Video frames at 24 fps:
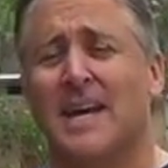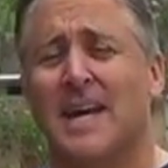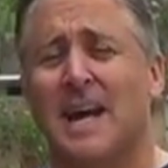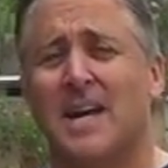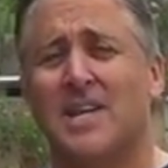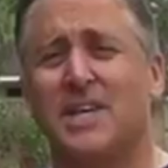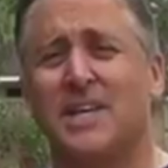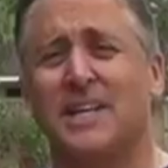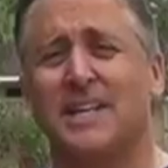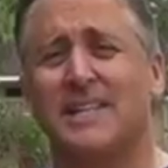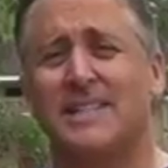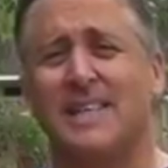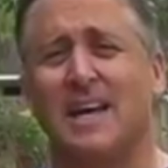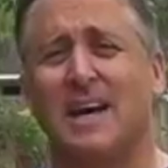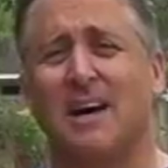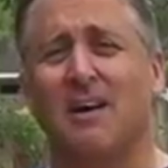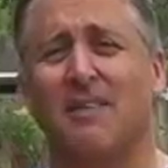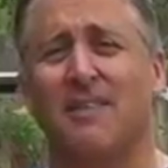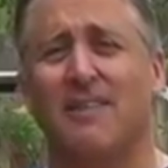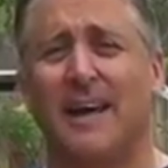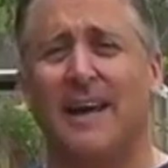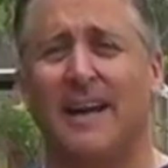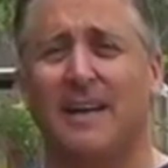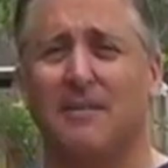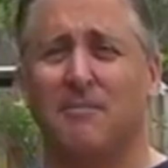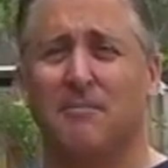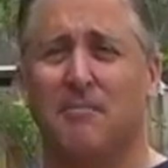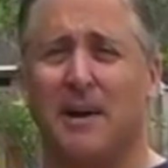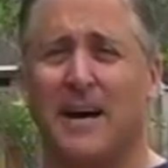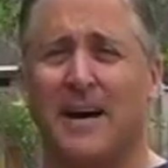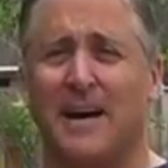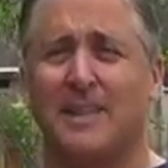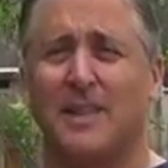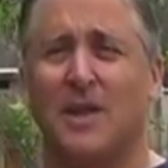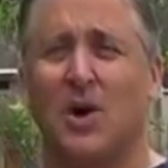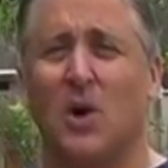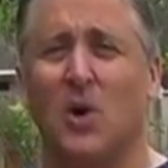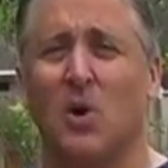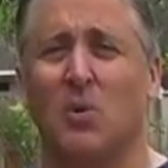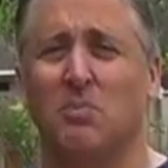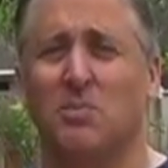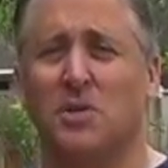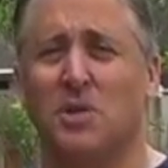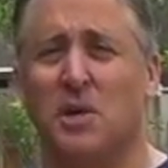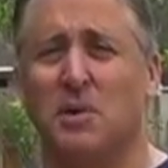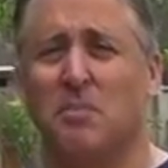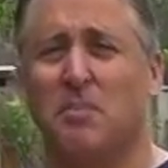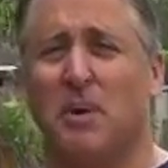and you can tell that by the Home
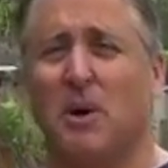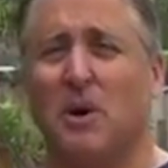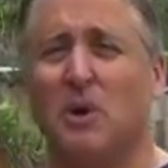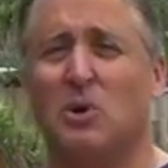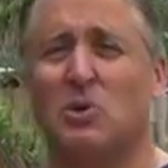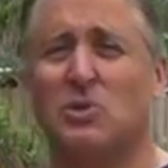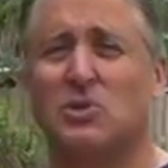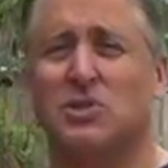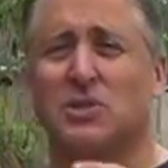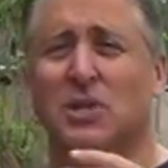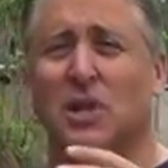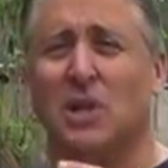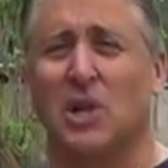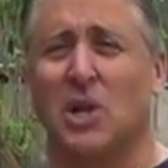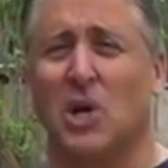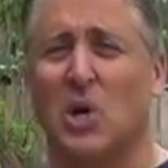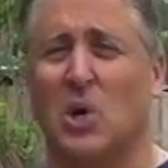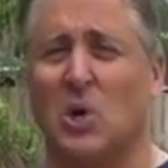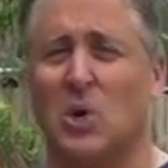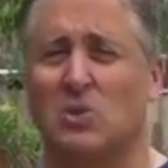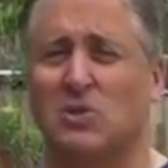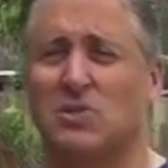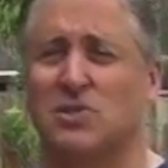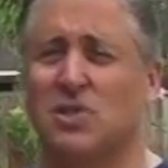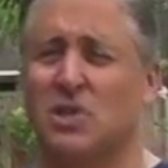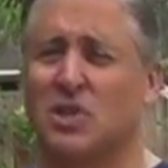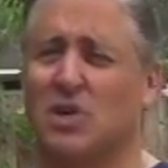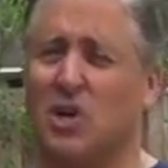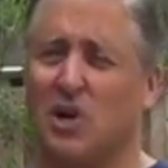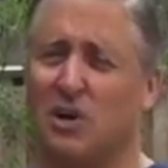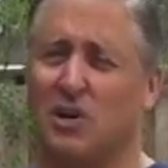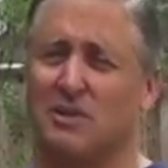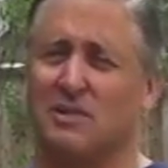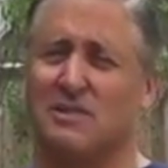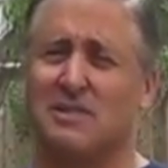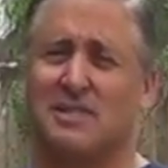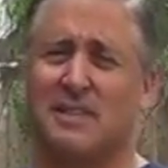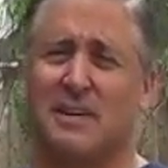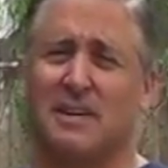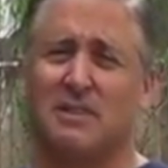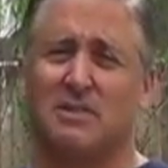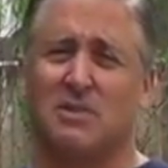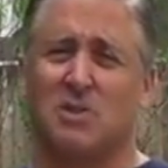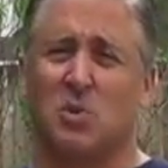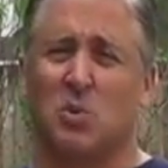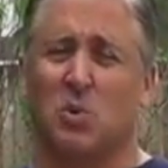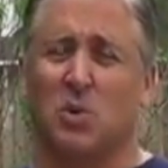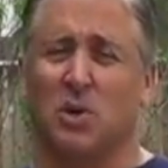Depots and the Lowe's and the garden
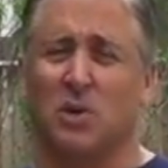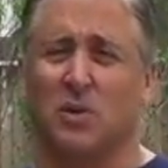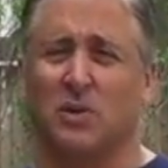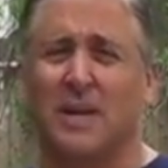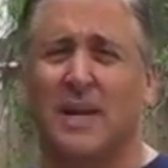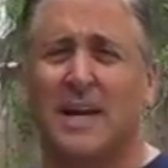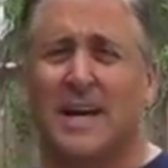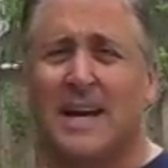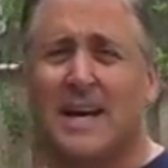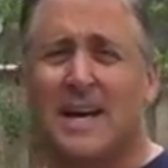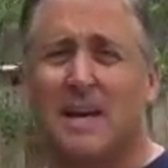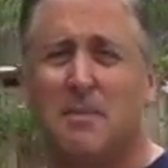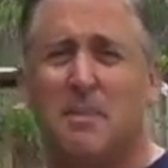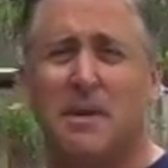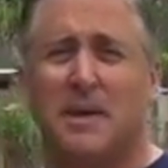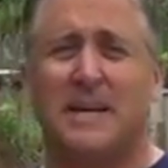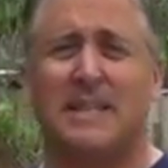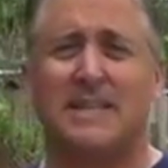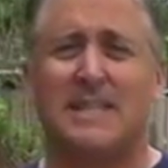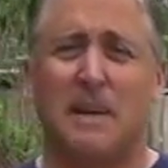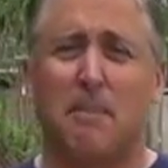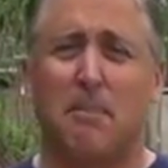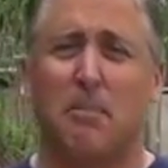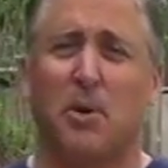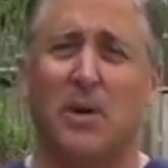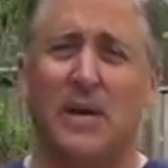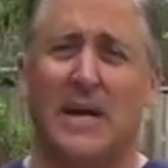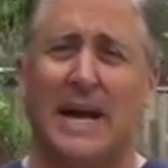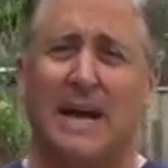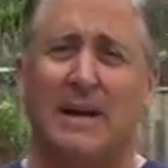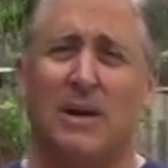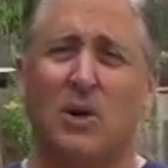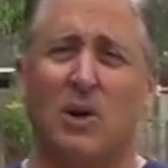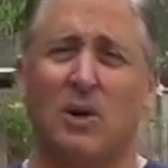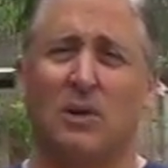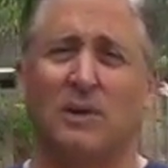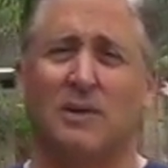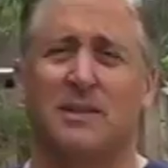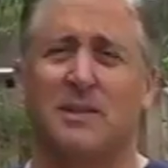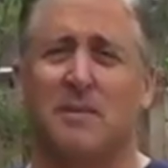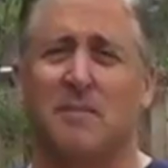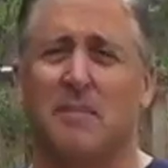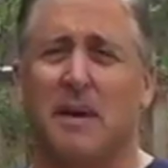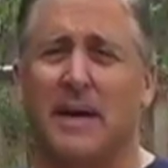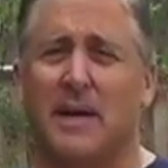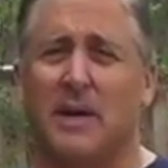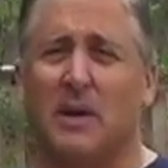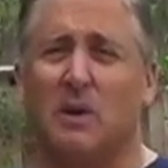centers of the world, because they put out all the
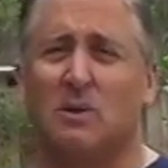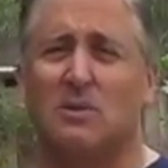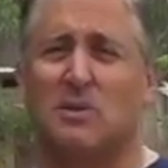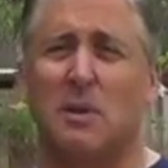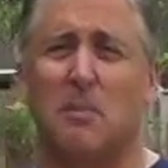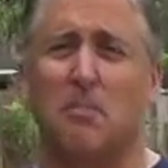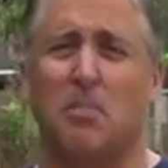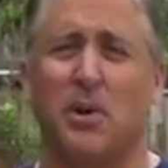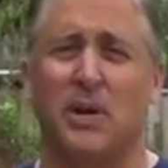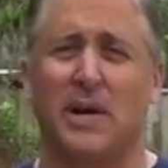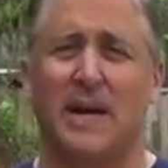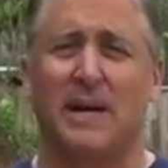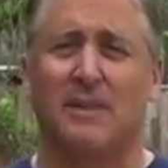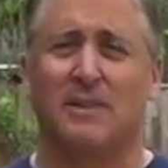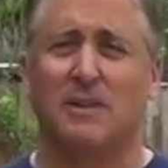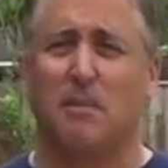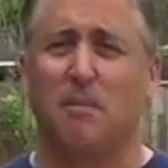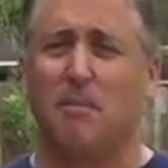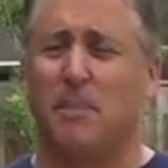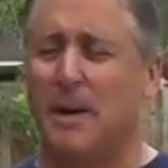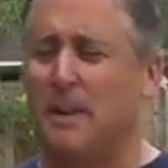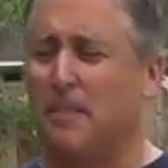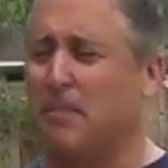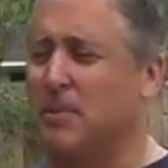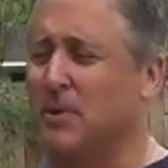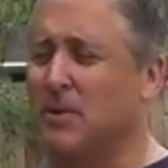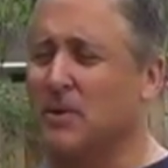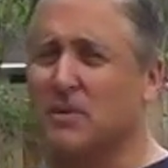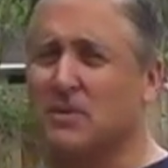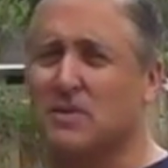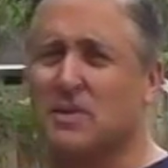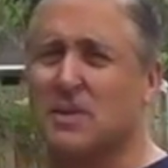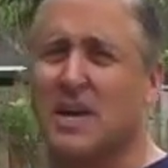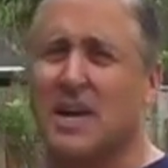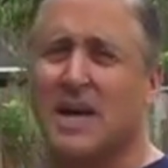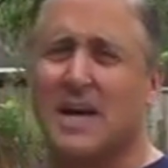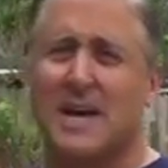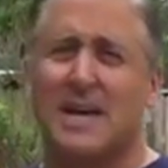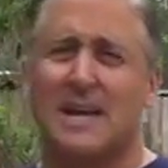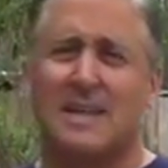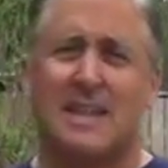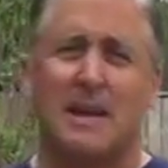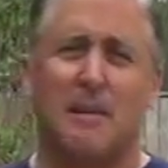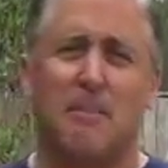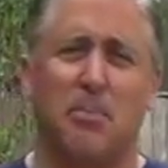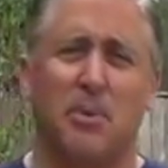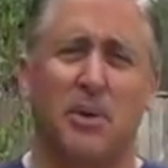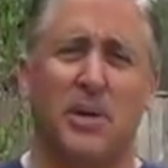tomatoes, they put out the peppers,
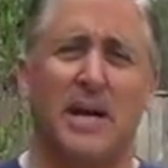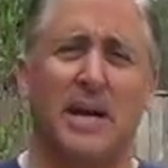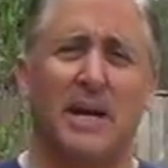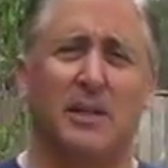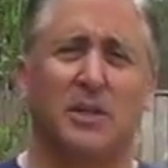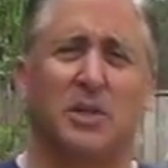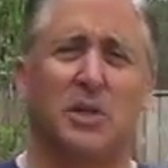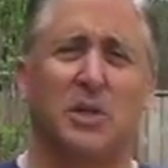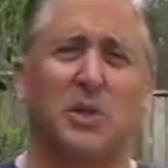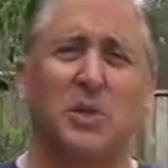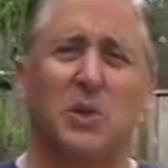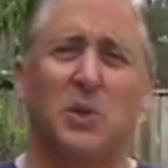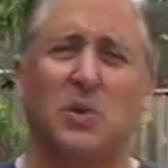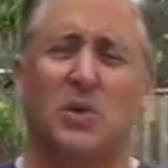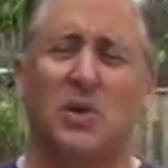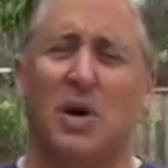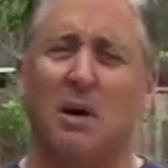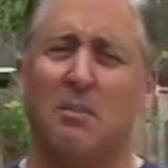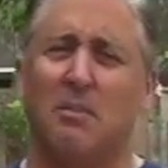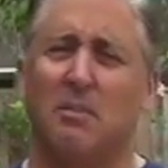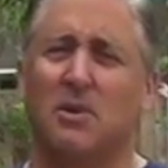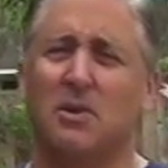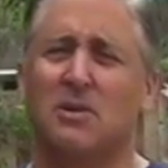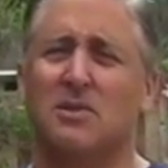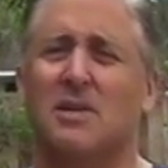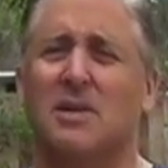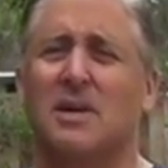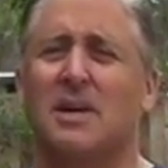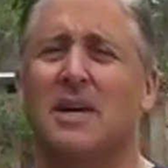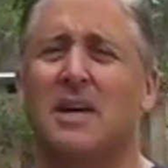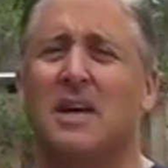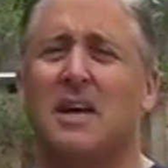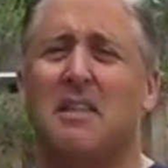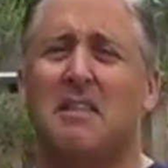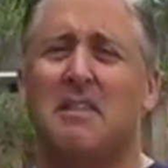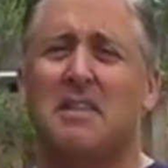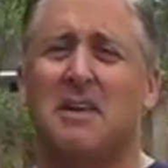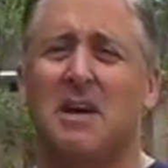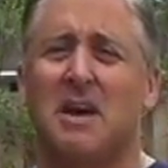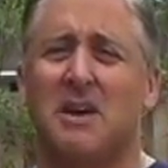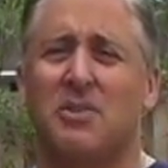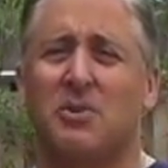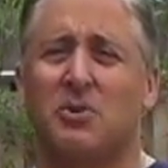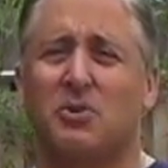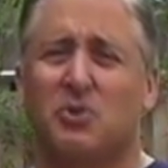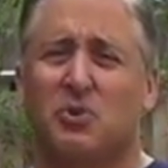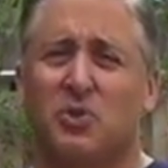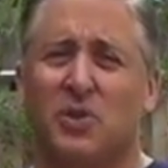they put out the cucumbers, and the
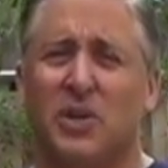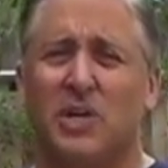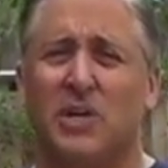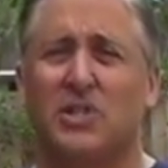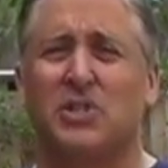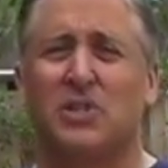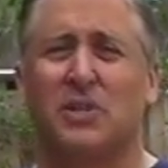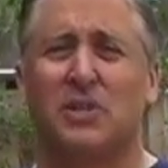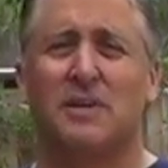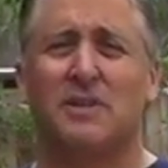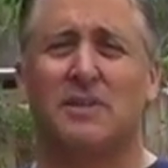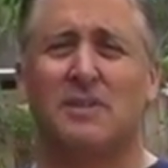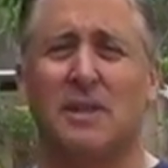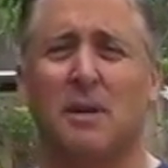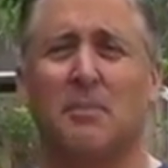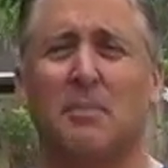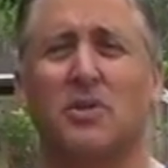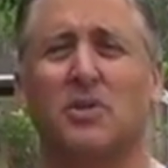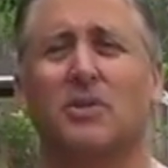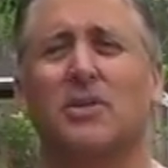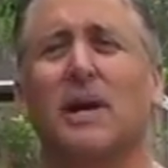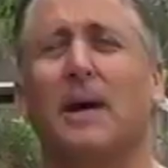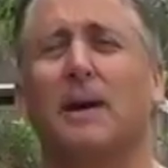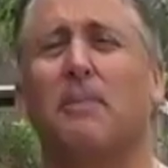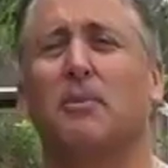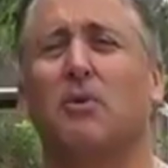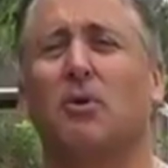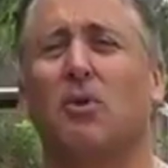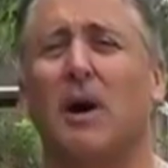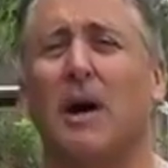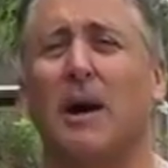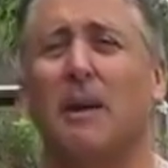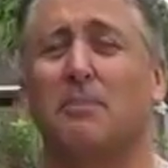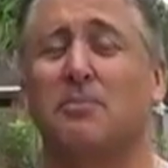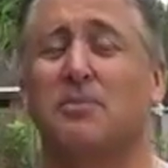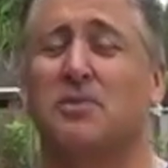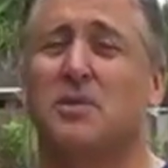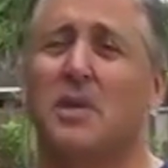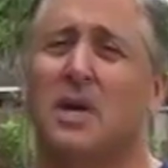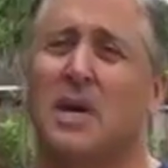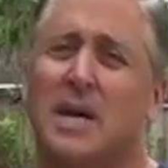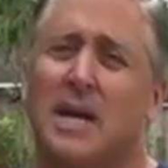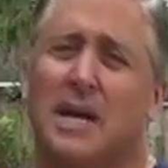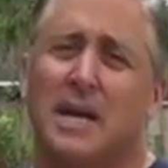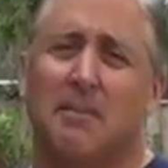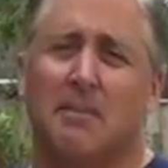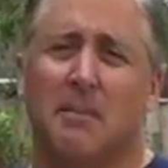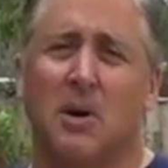other traditionally summer type crops
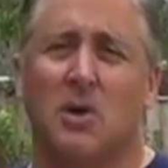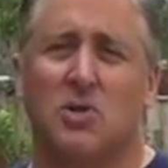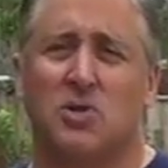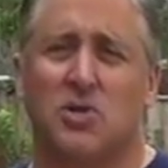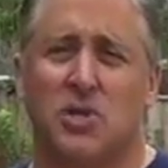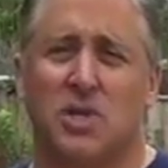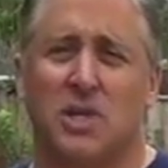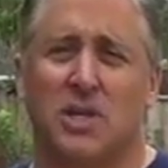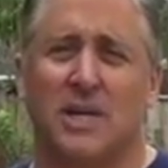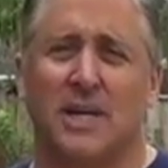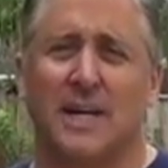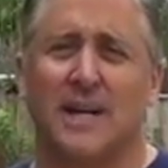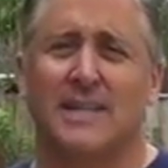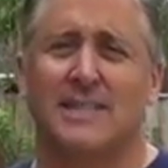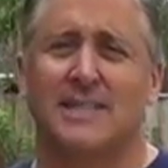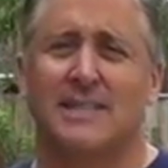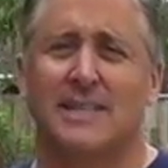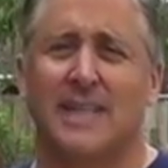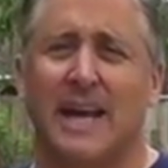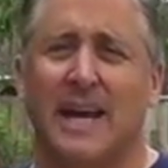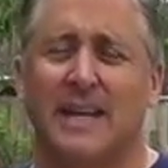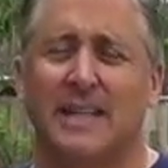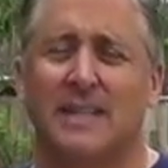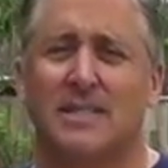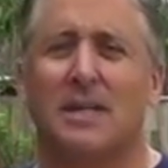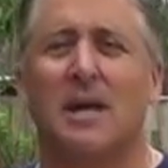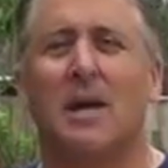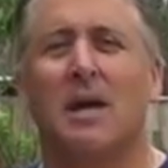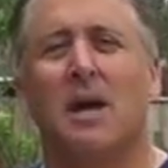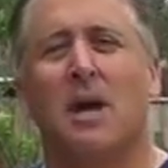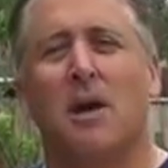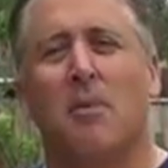in most of the United States.